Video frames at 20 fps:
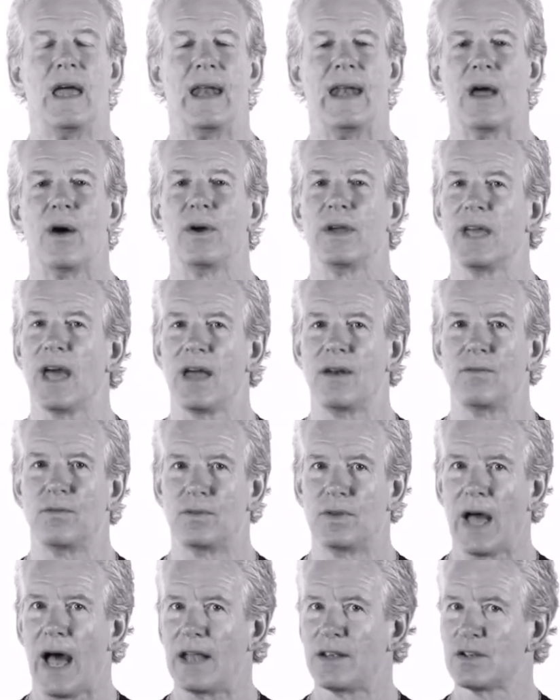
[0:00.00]
Now
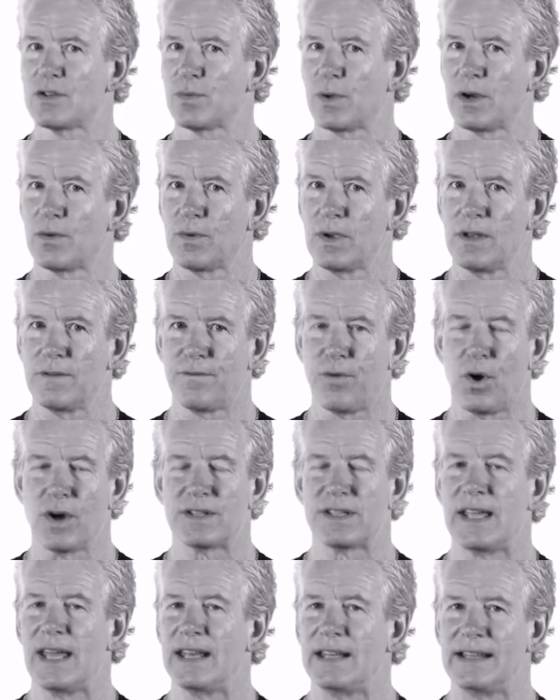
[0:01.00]
again, I just want to
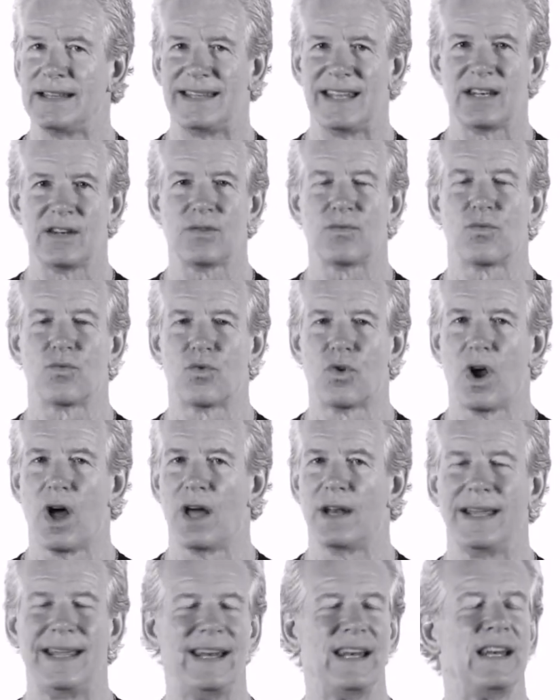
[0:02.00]
reinforce, he didn't
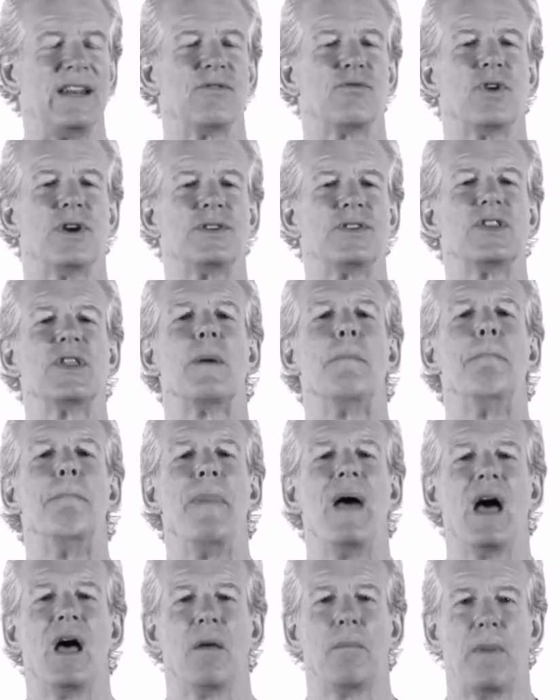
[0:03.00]
even run to the
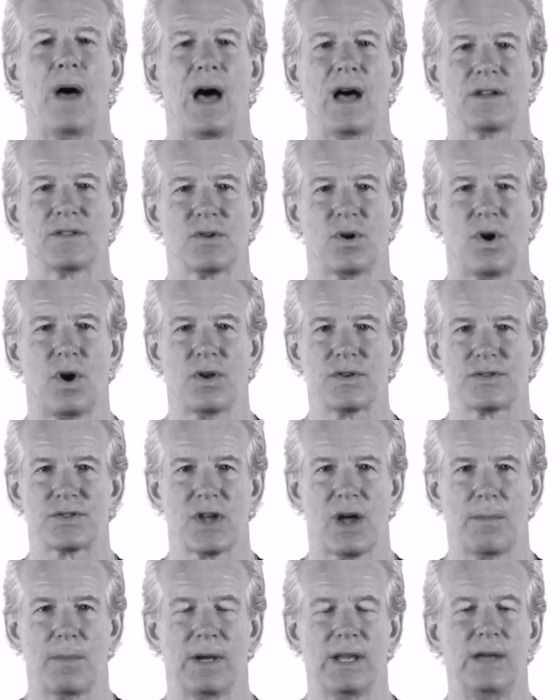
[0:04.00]
mailbox all
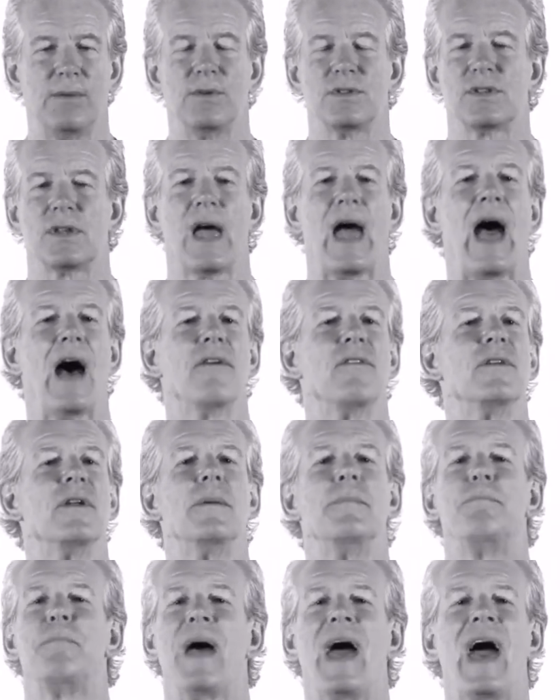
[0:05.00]
summer. He was
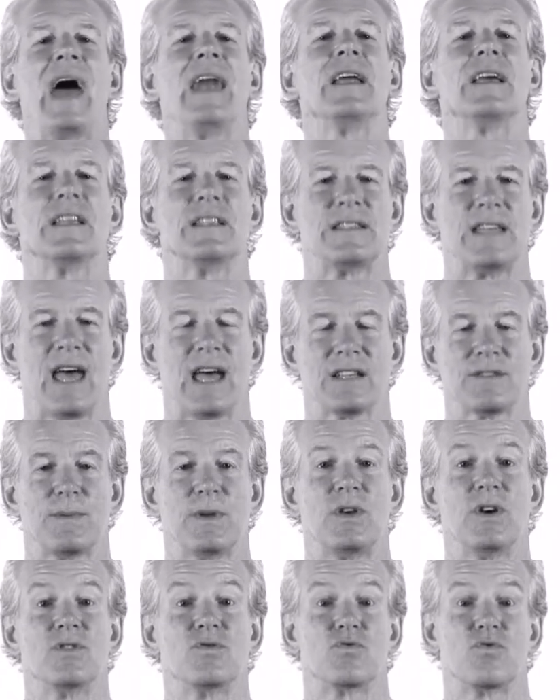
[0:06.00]
having panic attacks
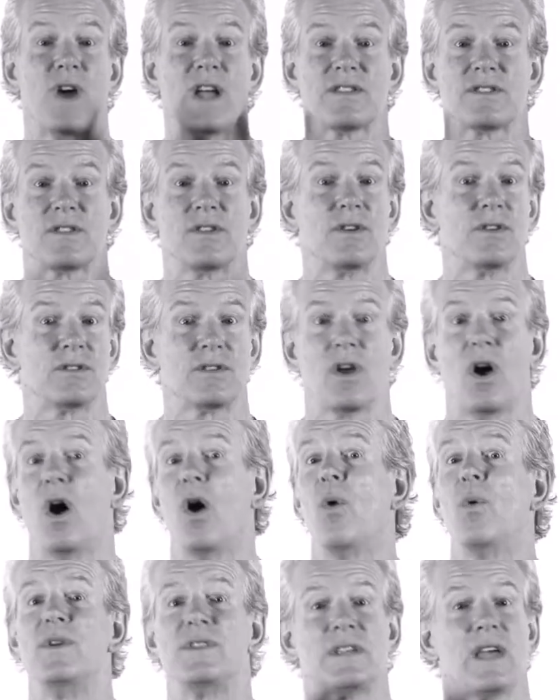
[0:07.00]
because wrestlers
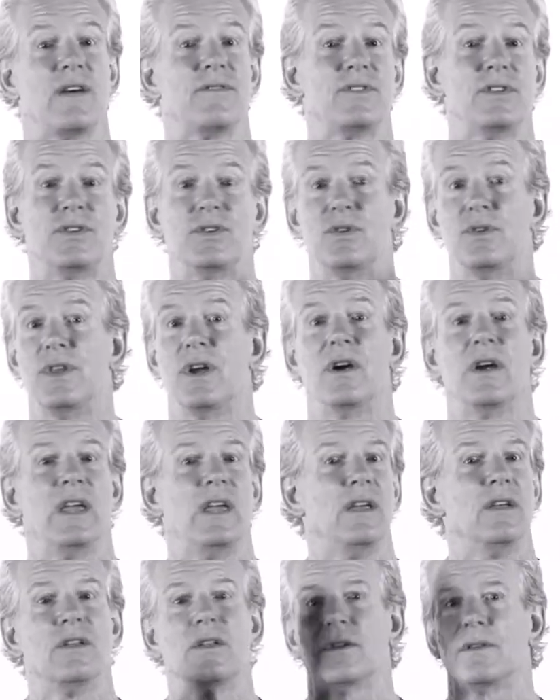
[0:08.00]
always have to do
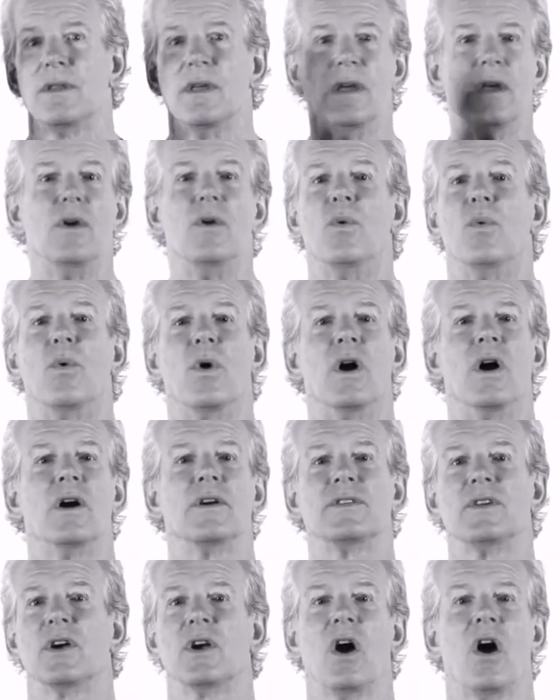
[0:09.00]
their hill
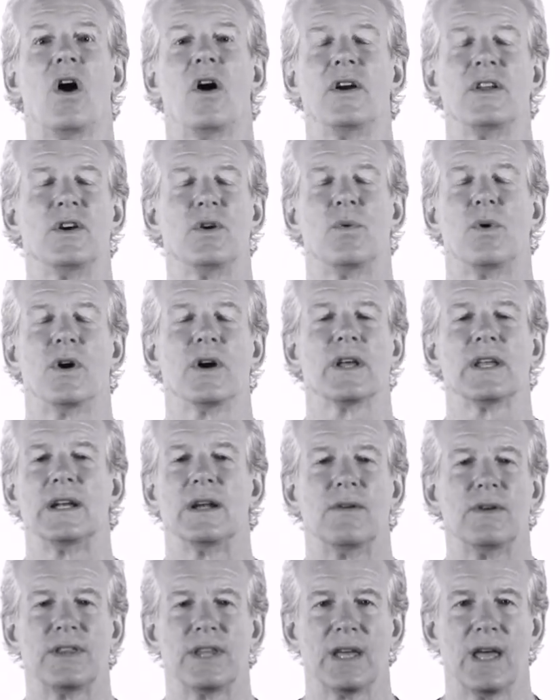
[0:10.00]
work, their cardio work,
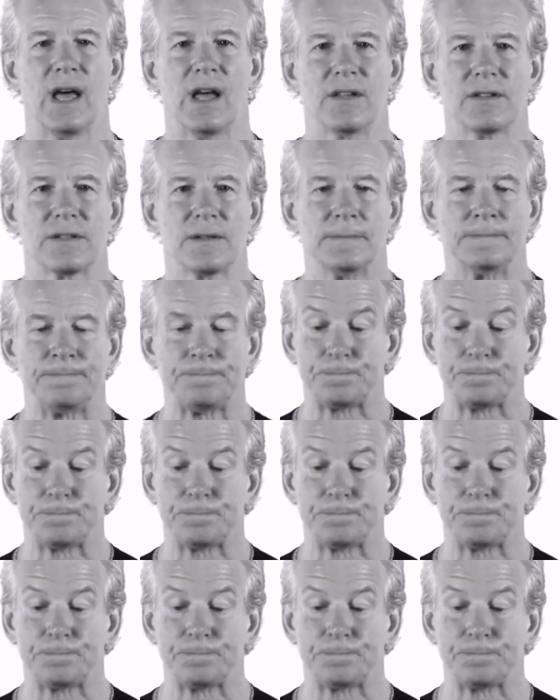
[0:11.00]
and everything else.